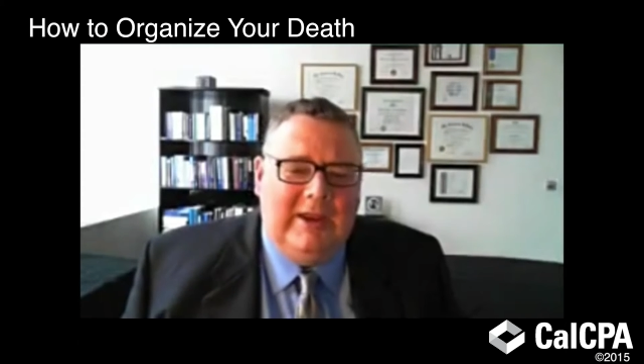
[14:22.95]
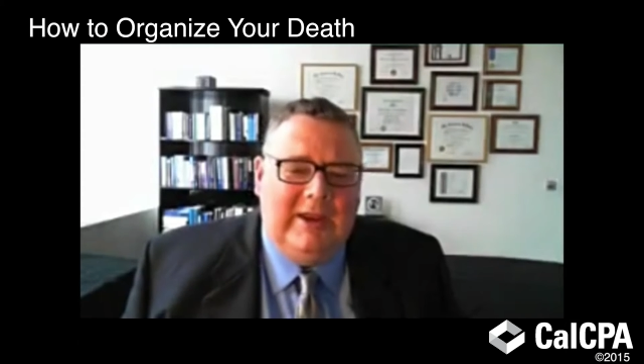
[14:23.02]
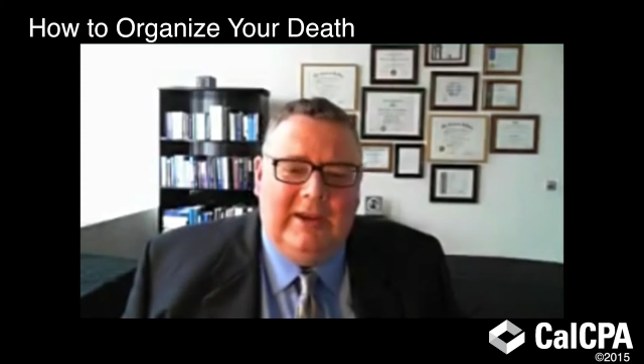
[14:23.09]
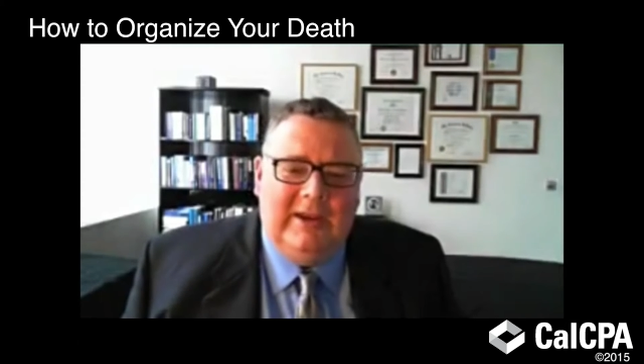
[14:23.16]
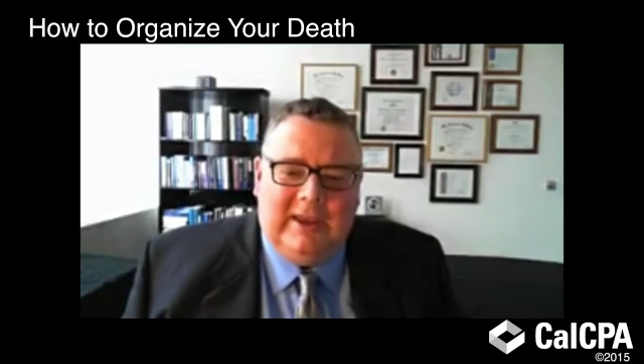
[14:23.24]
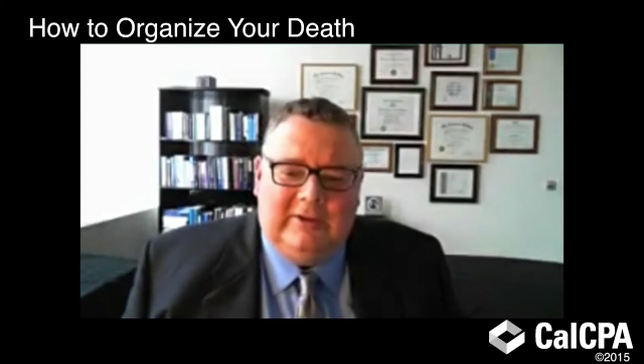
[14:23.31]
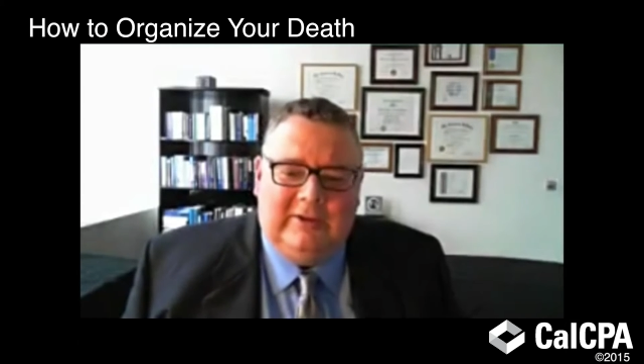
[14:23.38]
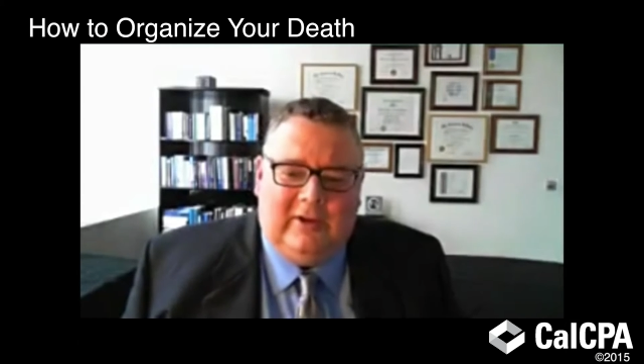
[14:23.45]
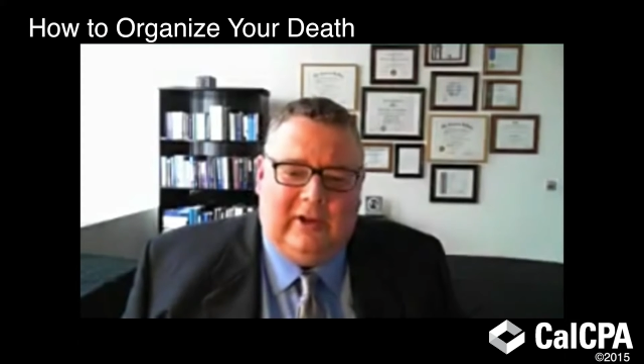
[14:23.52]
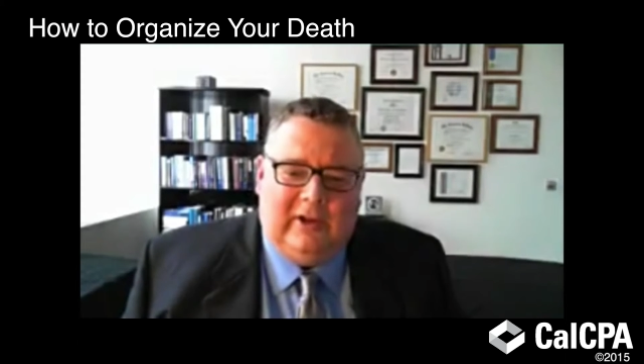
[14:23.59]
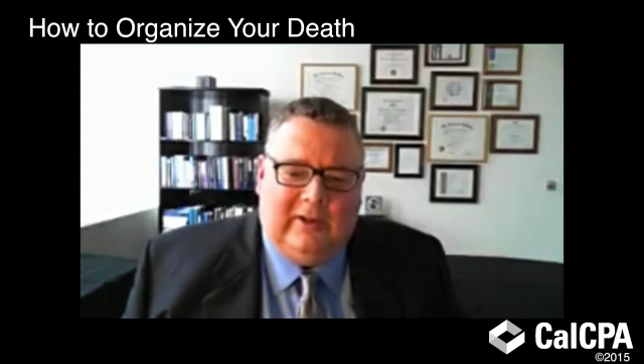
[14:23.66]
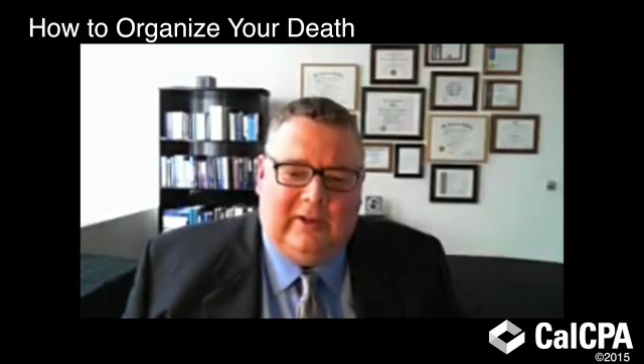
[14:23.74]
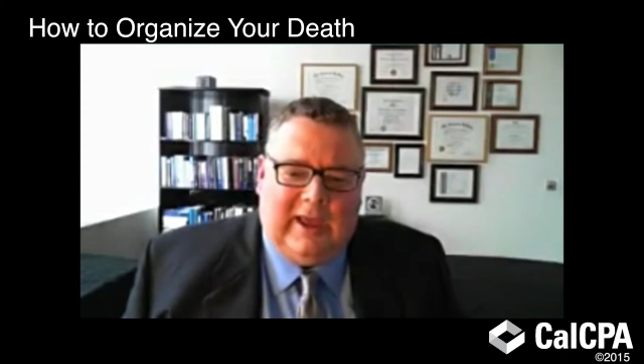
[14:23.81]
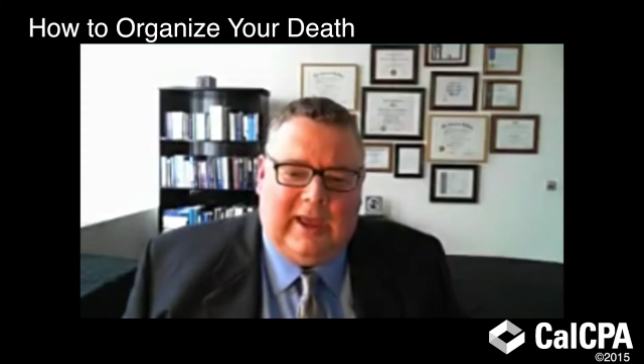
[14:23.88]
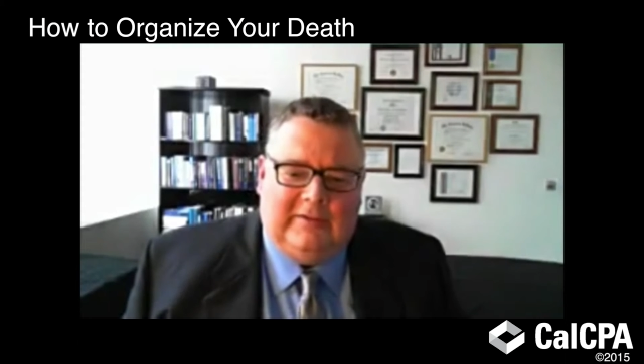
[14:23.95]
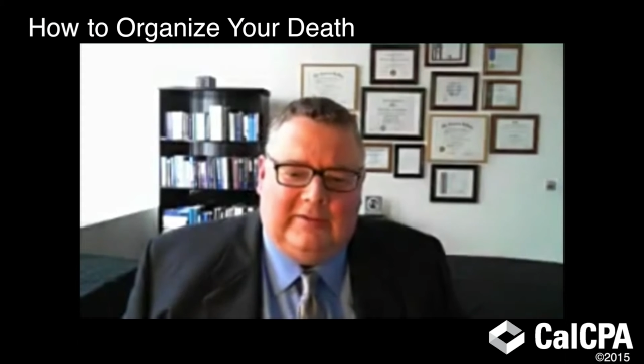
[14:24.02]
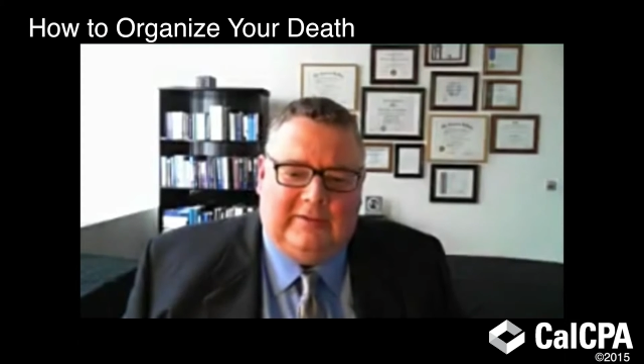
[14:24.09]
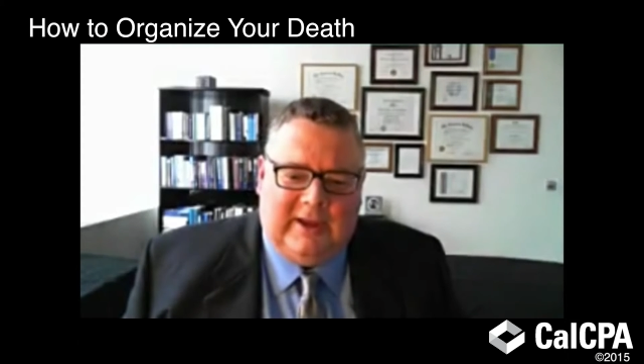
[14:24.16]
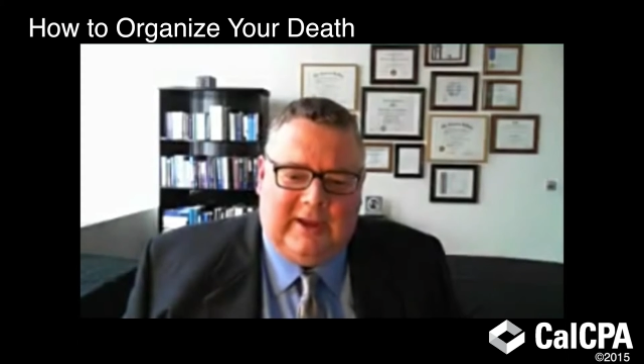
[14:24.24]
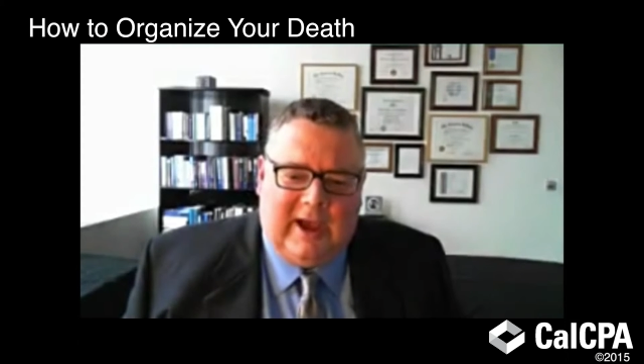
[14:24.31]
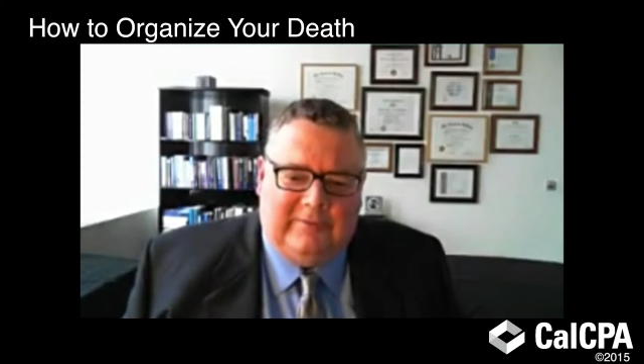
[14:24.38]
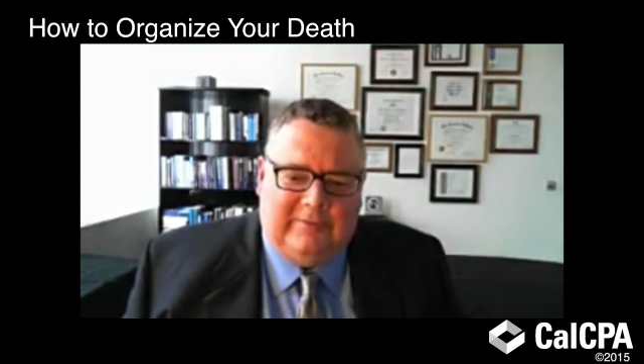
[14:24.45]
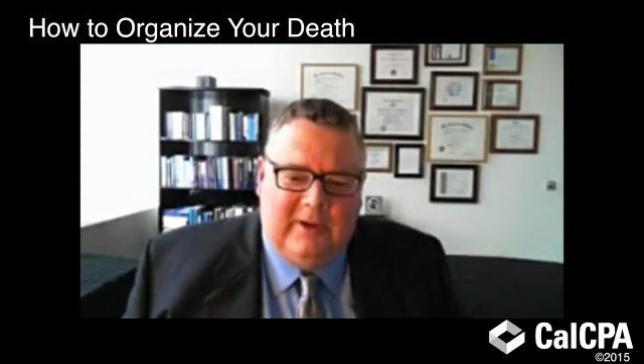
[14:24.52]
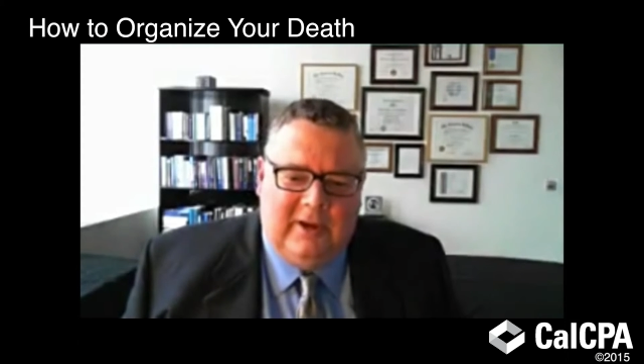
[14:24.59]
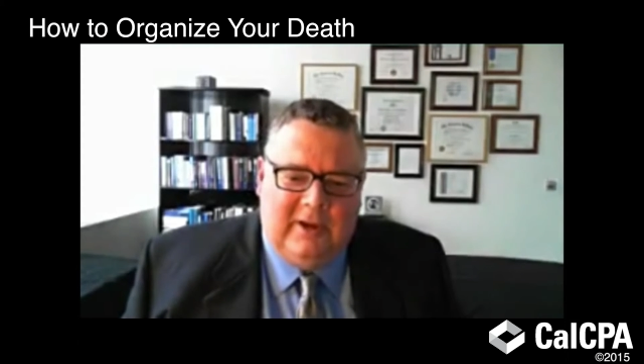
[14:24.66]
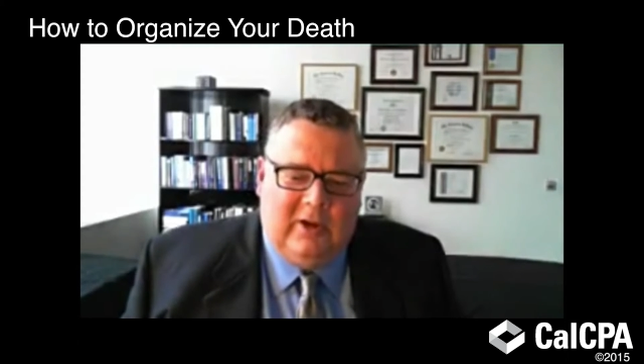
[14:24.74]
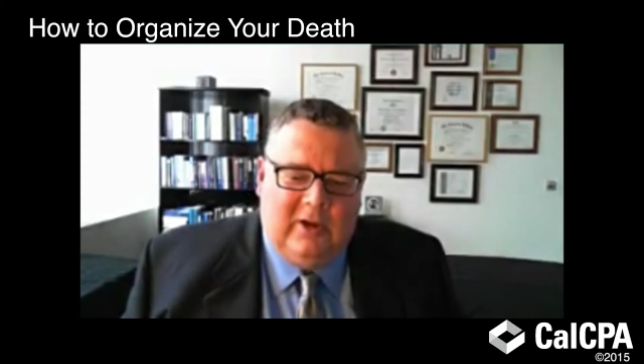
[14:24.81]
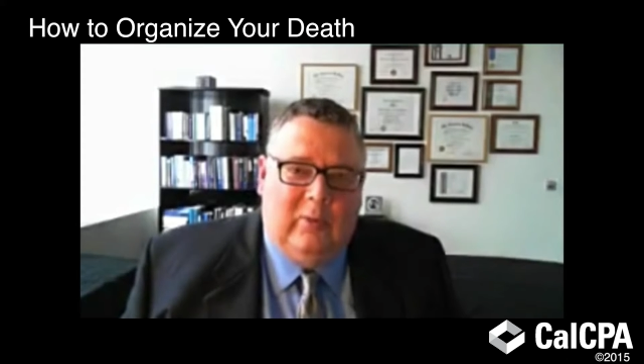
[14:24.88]
How do you get to all of that
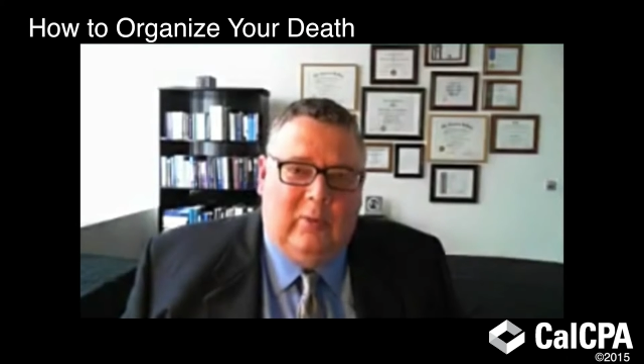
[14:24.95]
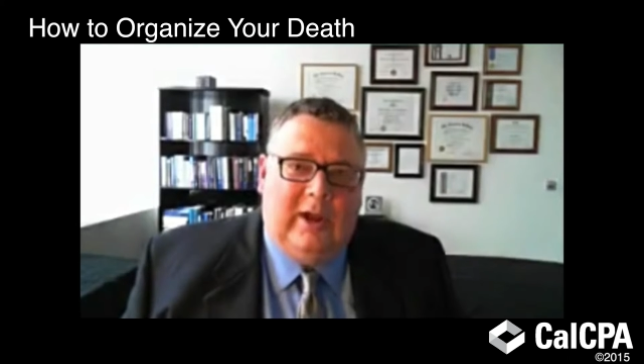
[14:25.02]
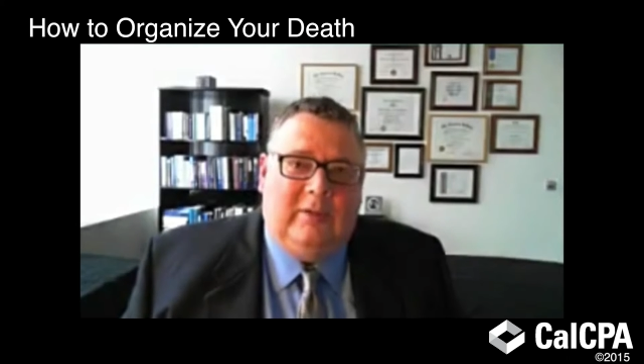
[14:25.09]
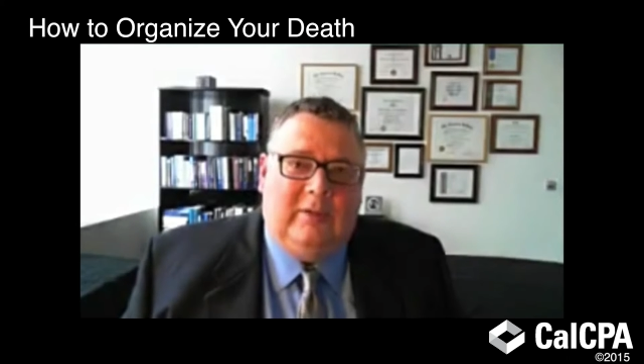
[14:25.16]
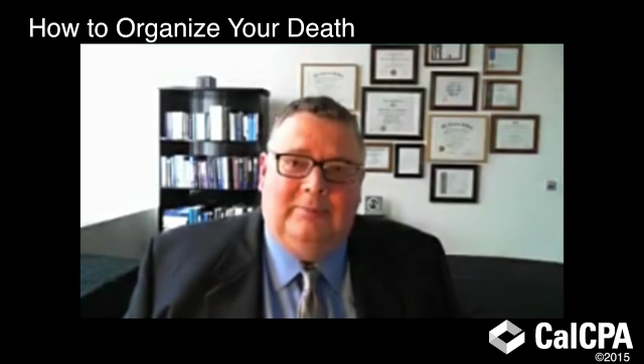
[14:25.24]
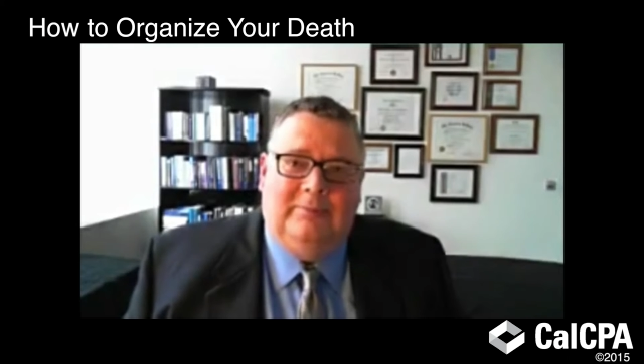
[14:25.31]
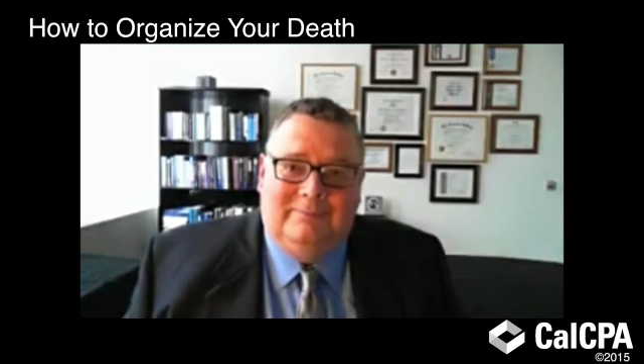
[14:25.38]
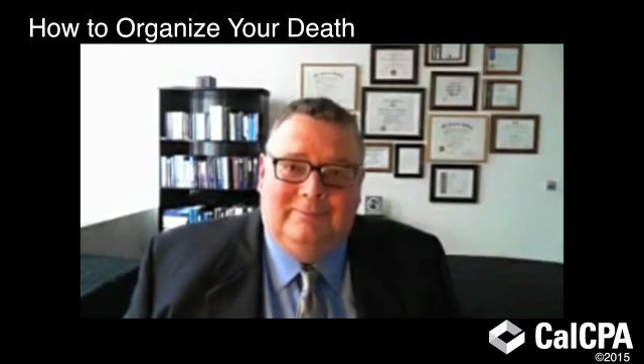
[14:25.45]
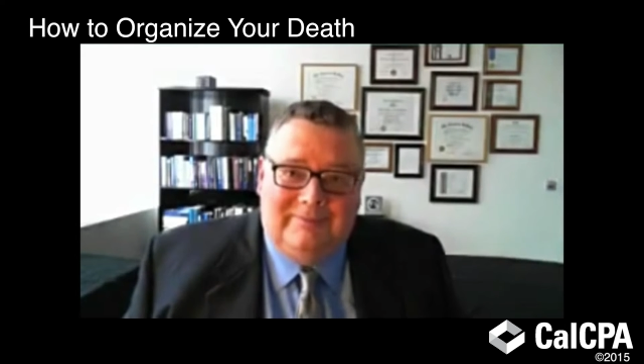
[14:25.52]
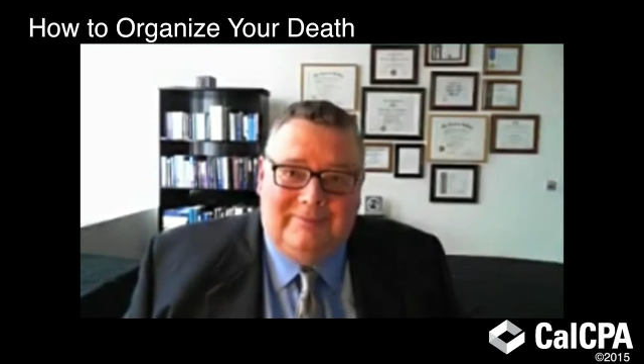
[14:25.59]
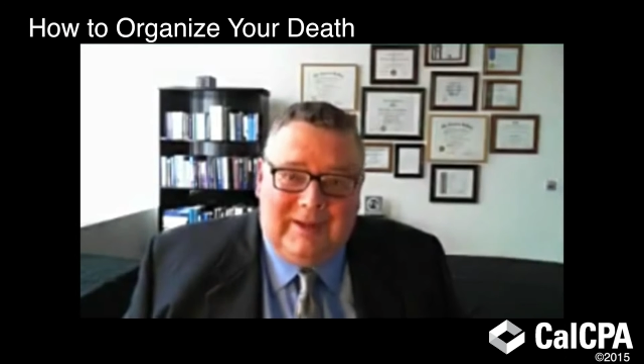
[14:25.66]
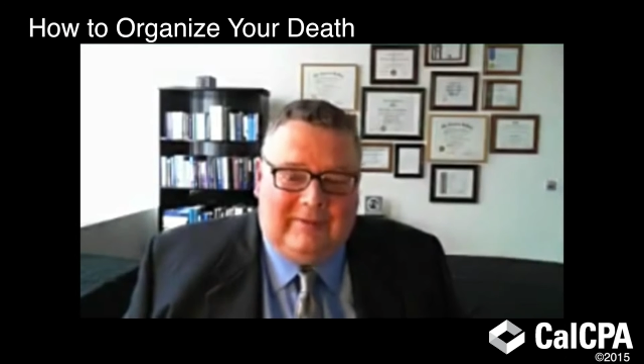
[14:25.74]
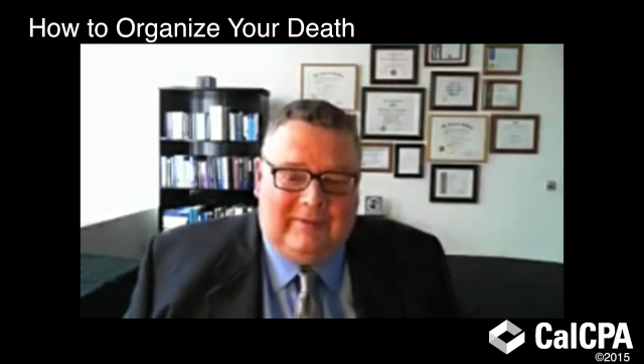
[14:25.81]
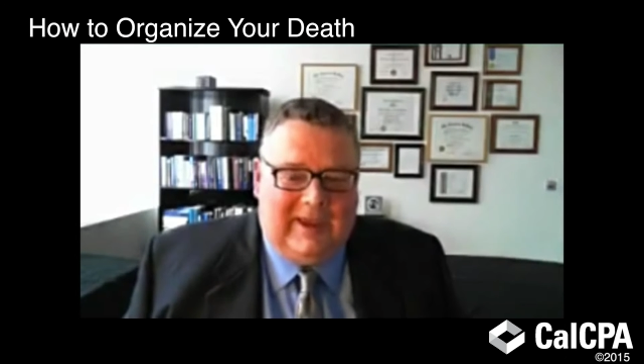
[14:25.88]
stuff? Well,